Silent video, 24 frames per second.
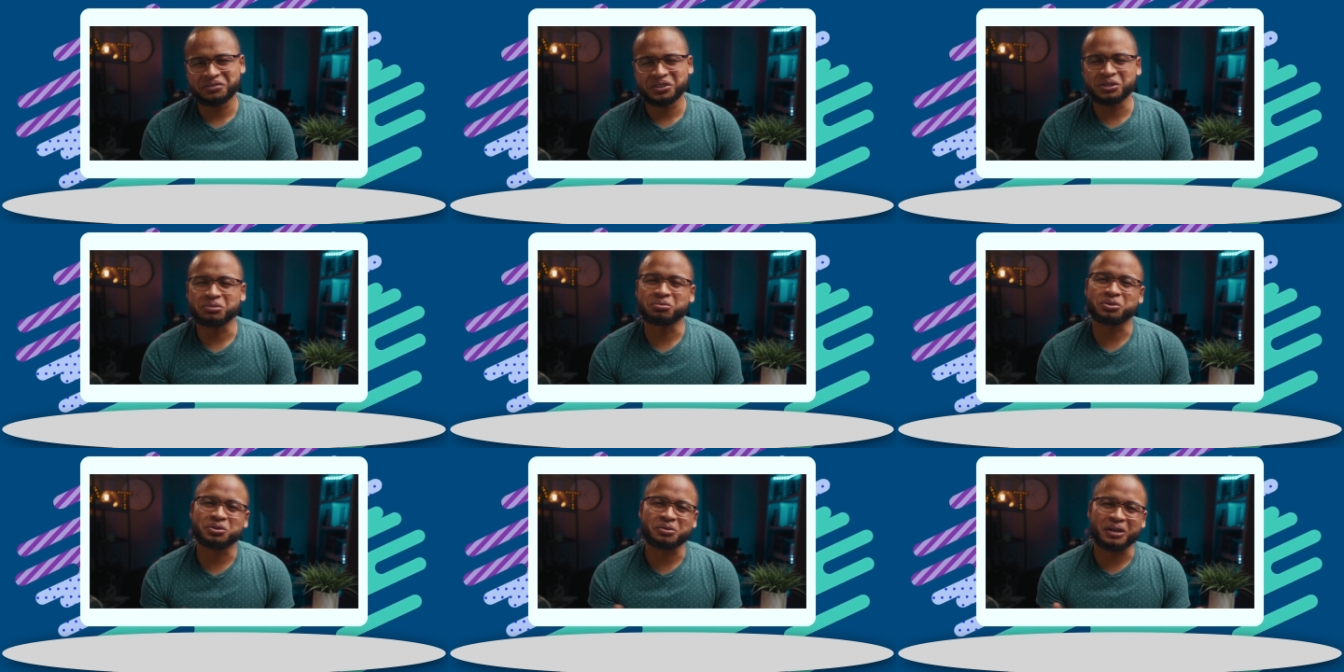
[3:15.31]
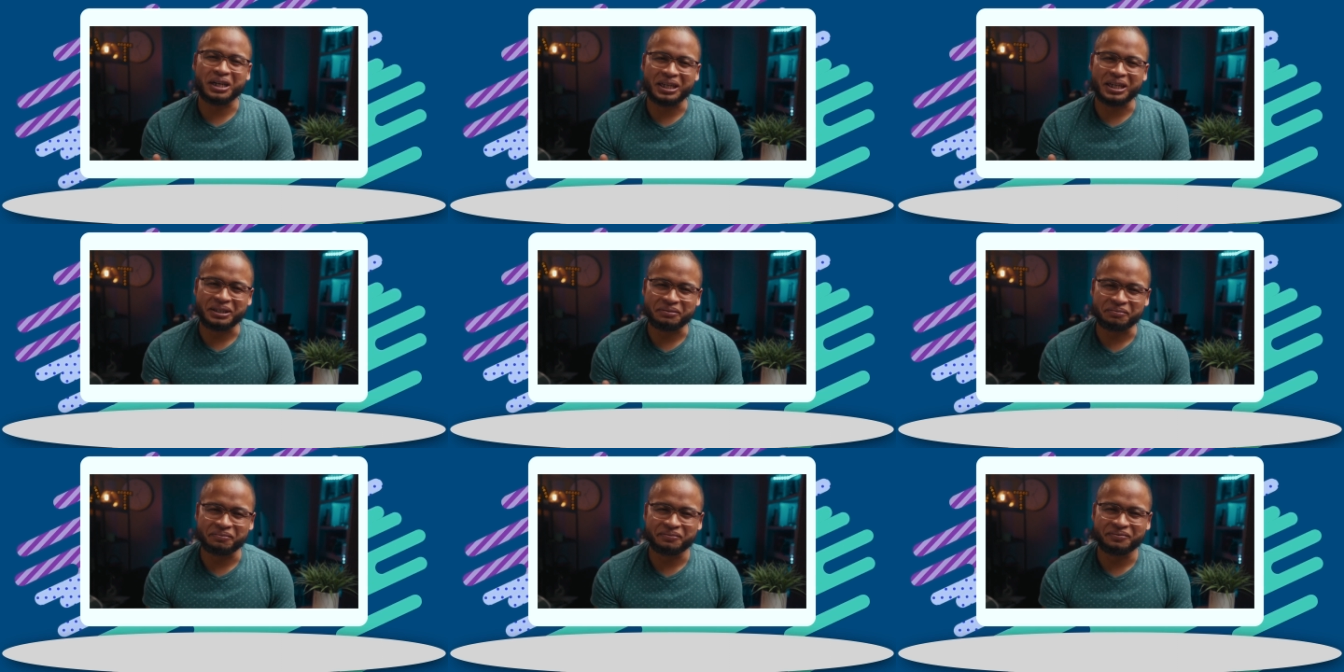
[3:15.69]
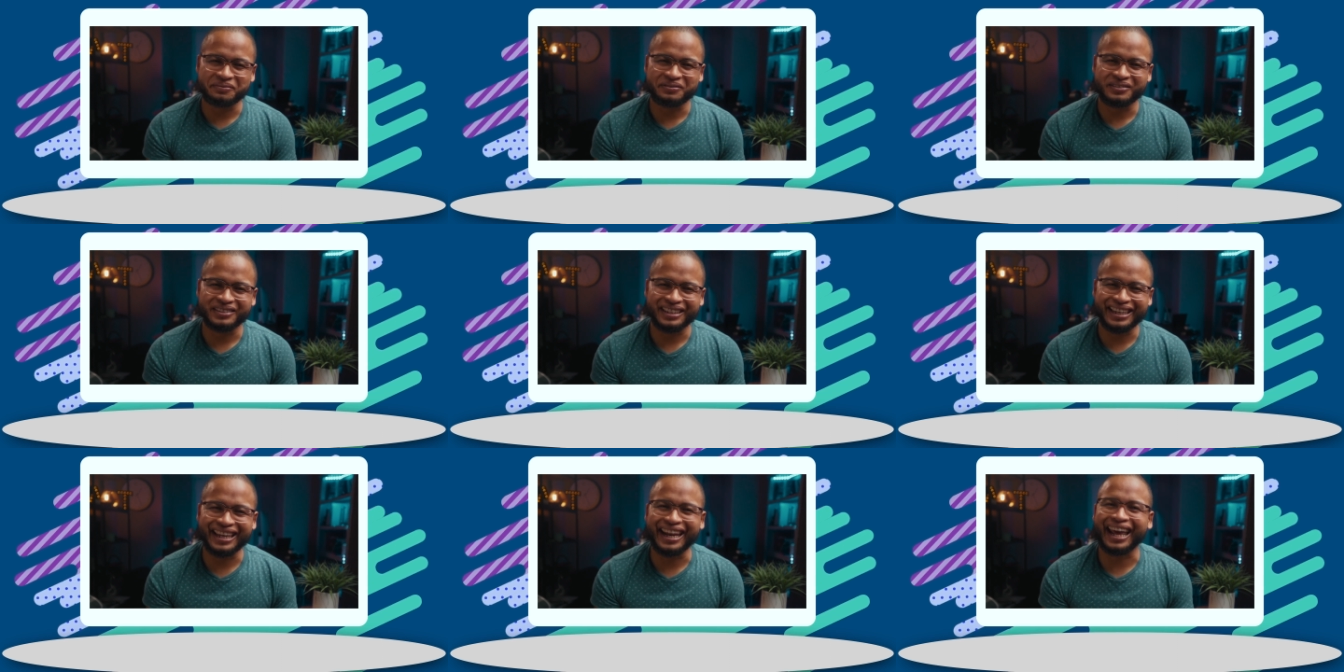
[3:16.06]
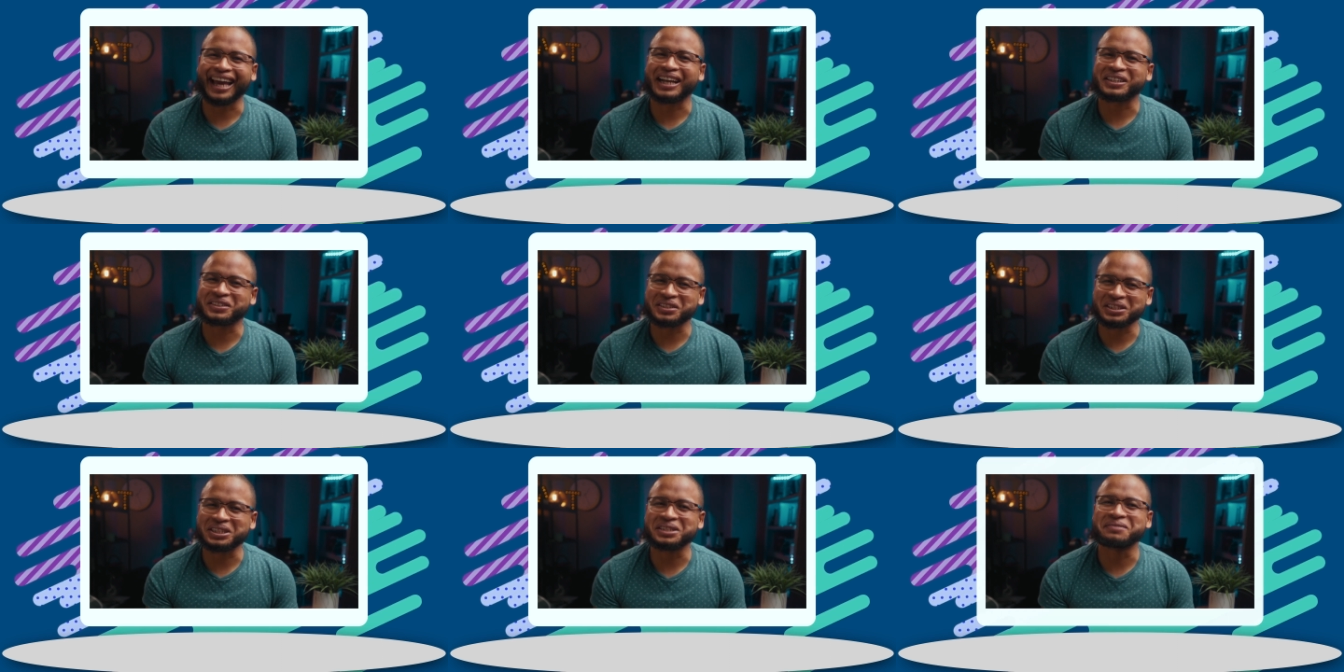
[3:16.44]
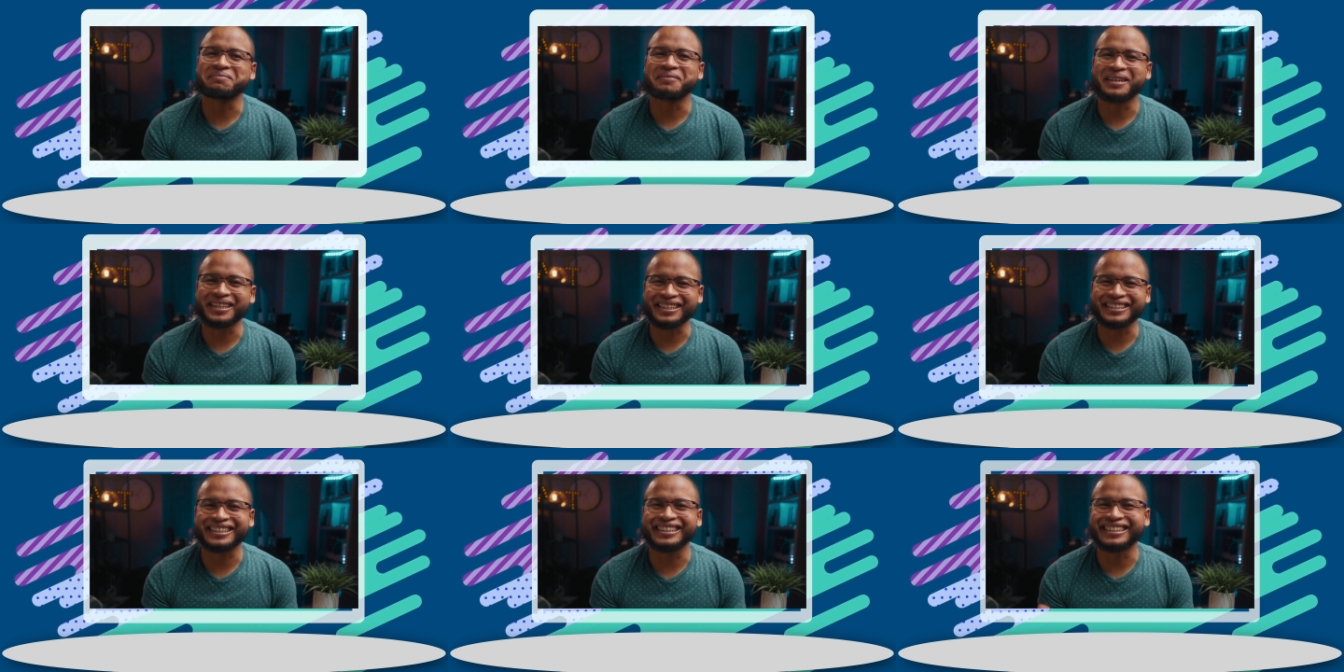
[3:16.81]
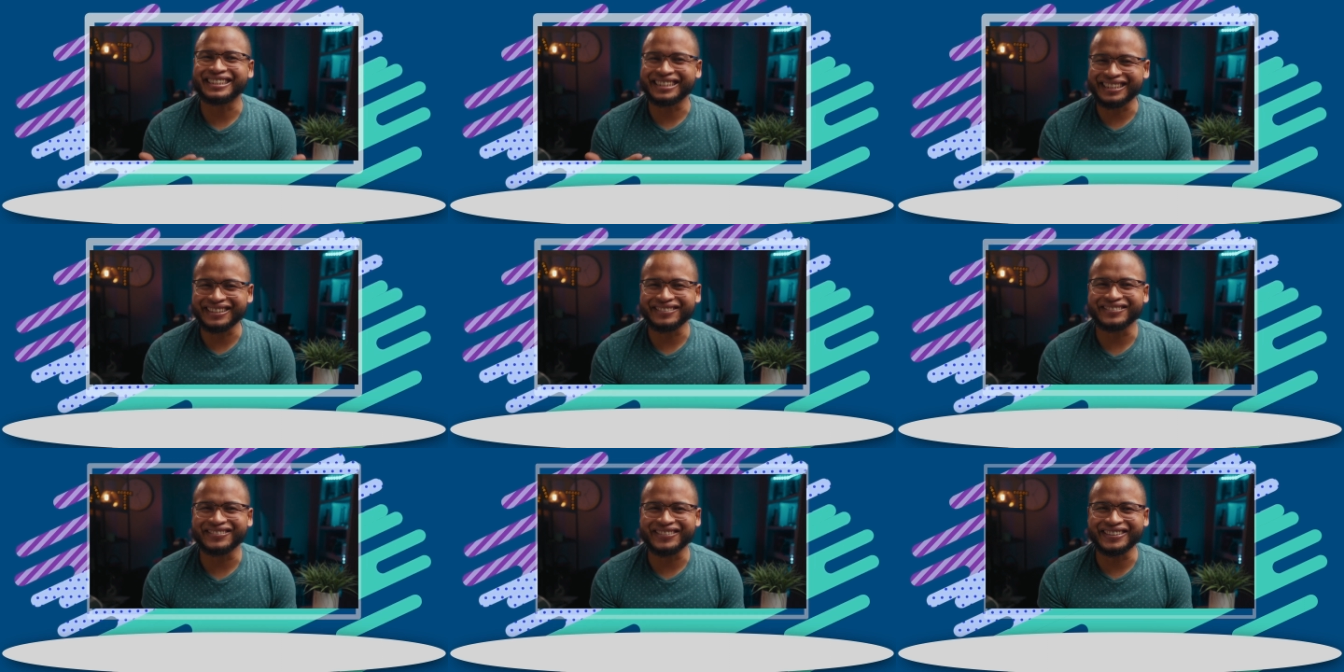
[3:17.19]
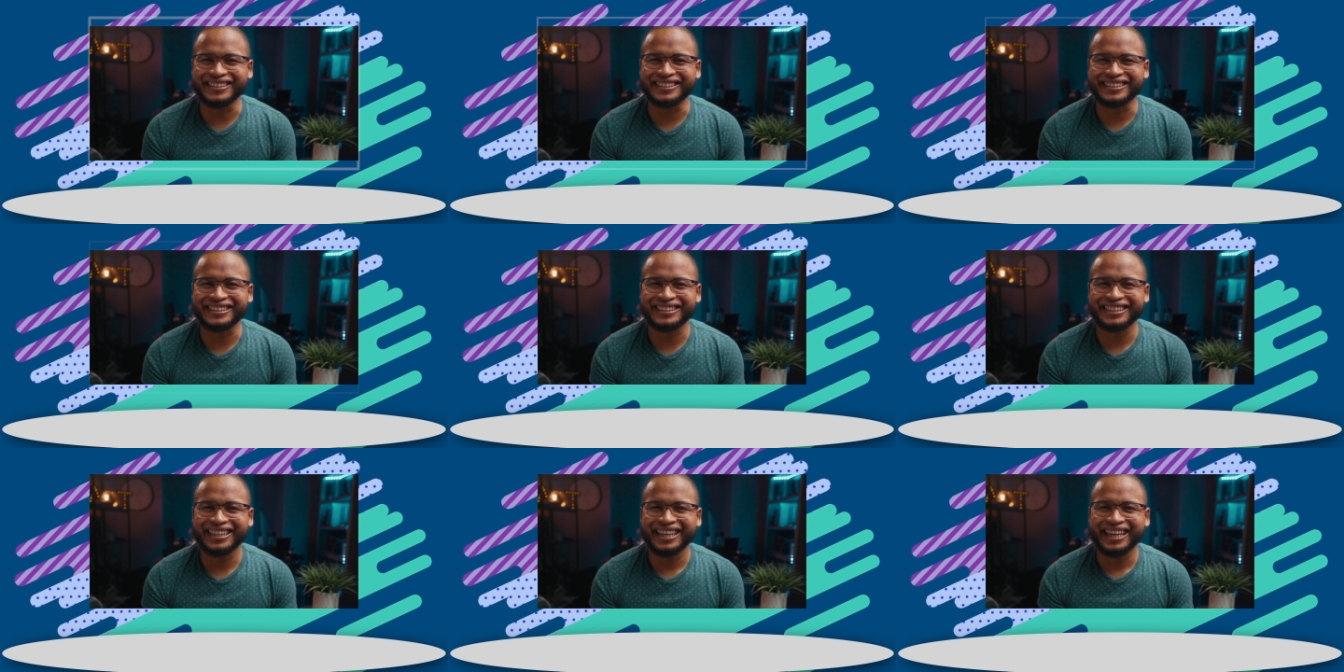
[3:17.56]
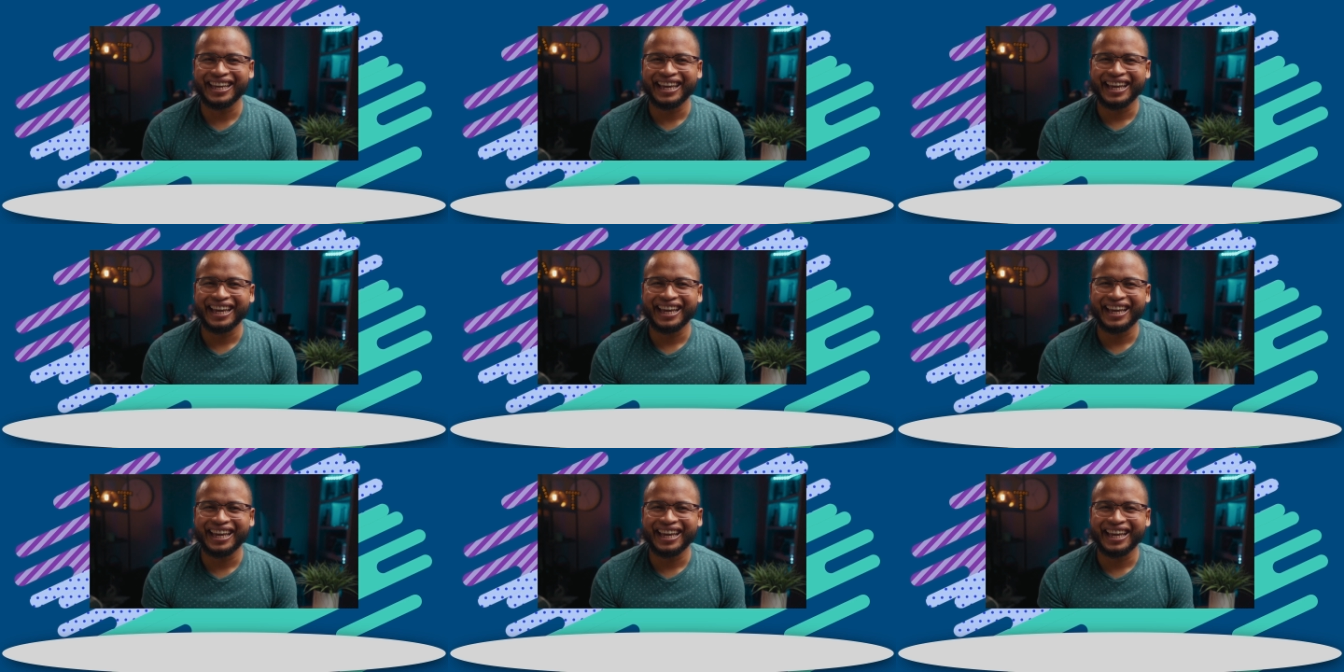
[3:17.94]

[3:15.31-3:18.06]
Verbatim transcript: subscribe. It actually makes a difference.